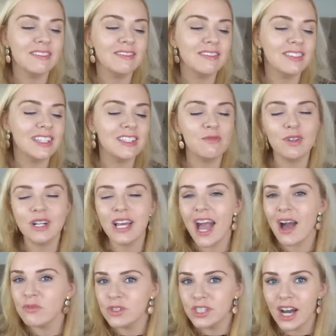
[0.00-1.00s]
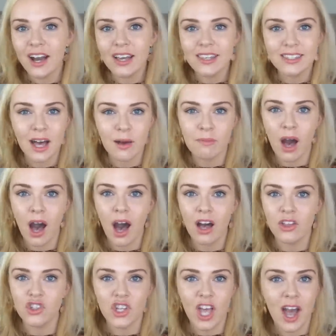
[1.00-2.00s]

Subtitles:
isn't really advertised that much,